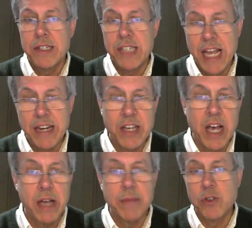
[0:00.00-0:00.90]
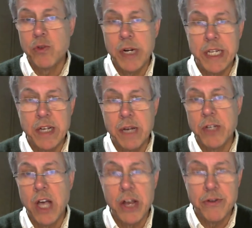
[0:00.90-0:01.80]
10 times, 20 times,
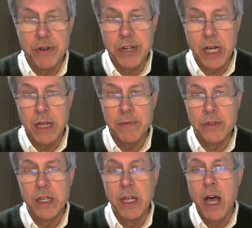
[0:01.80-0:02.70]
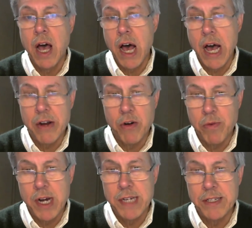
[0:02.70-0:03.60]
100 times higher
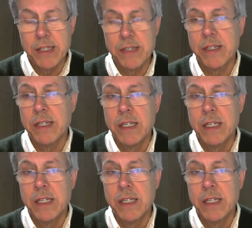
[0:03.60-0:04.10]
prices